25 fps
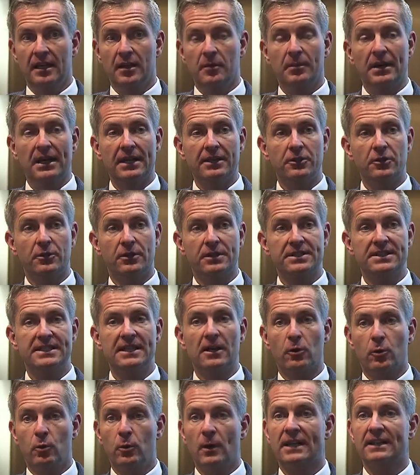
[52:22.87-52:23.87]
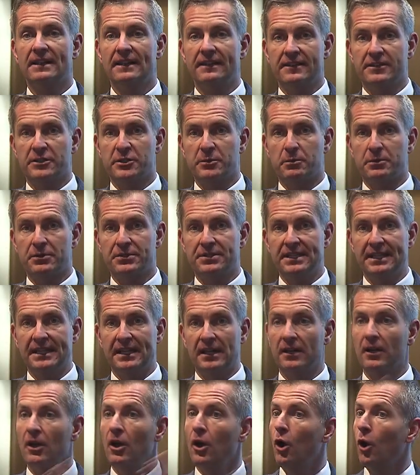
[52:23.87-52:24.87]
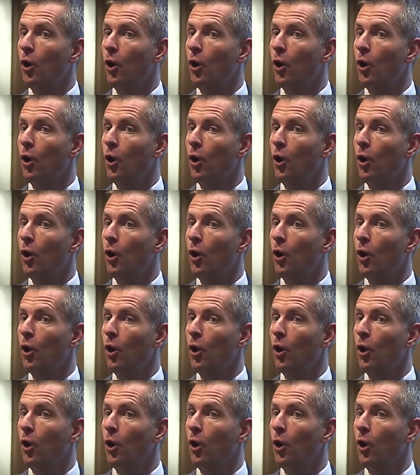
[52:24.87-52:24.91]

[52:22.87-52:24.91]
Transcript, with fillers: But you can see how quickly this is proceeding.